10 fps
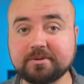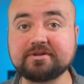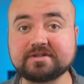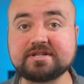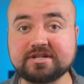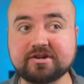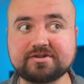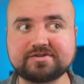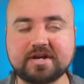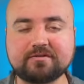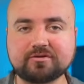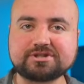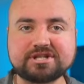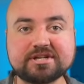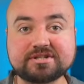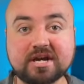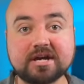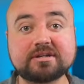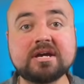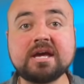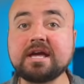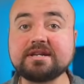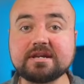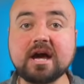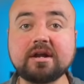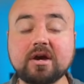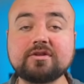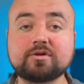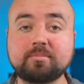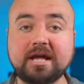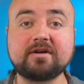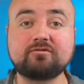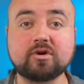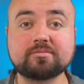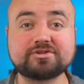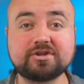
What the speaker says: built in here are designed for TikTok and not other platforms.